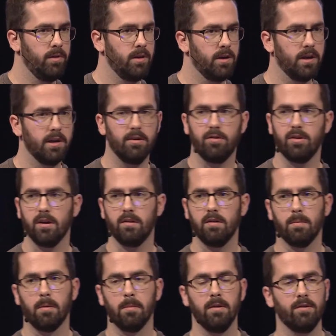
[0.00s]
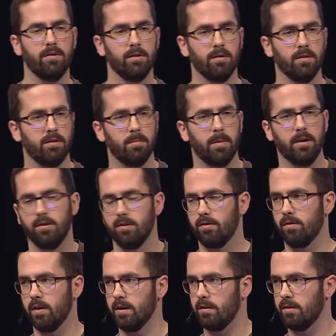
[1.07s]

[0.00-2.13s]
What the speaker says: He checks the permissions by just trying